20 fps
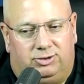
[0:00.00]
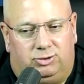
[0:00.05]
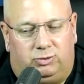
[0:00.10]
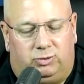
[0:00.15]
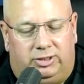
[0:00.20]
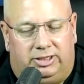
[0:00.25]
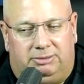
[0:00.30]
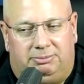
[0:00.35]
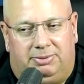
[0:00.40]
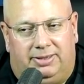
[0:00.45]
a
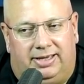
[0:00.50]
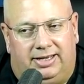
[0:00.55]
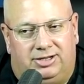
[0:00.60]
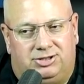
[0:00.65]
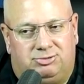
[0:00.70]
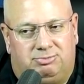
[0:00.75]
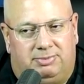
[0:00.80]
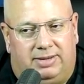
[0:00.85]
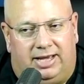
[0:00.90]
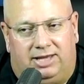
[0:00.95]

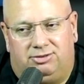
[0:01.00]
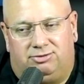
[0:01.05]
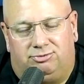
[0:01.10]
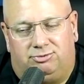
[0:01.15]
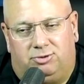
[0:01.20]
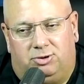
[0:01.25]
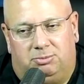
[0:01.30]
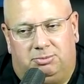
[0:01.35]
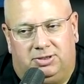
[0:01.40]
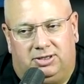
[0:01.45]
20-page math
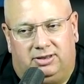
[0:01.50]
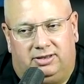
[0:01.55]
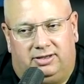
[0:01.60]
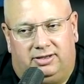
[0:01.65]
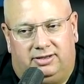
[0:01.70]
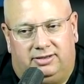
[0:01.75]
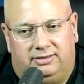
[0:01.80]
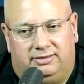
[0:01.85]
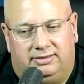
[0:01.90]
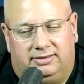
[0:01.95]

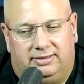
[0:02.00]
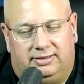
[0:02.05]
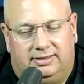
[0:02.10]
formula